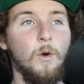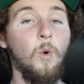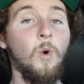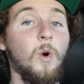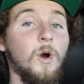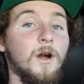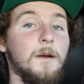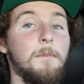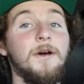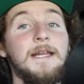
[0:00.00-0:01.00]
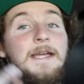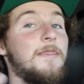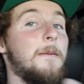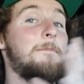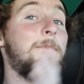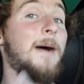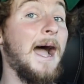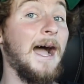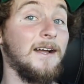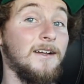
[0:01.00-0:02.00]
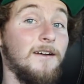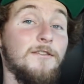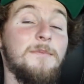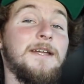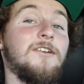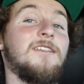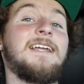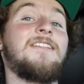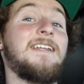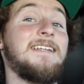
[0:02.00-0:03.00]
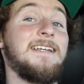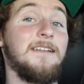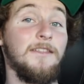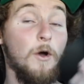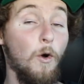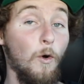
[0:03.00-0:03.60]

or put it in the back of the Beetle like they did in the